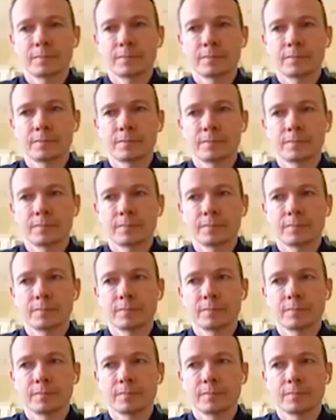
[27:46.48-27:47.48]

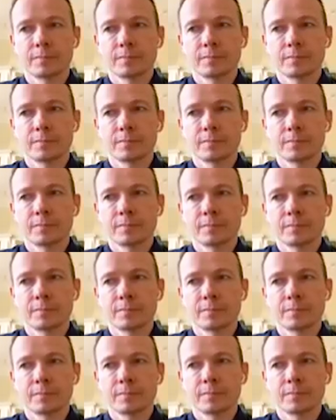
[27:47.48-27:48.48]

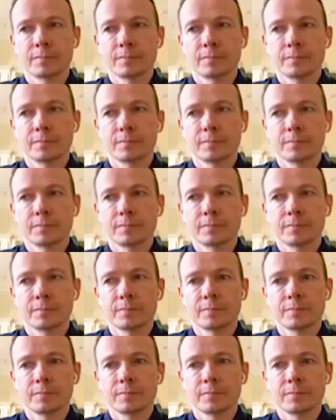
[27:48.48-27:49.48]

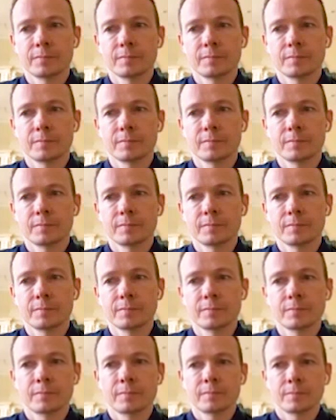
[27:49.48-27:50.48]

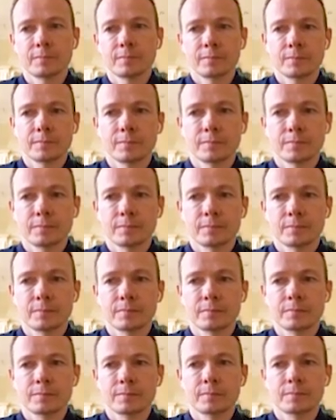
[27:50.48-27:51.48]

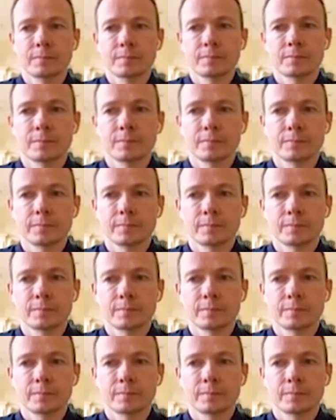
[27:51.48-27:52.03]
This person isn't speaking.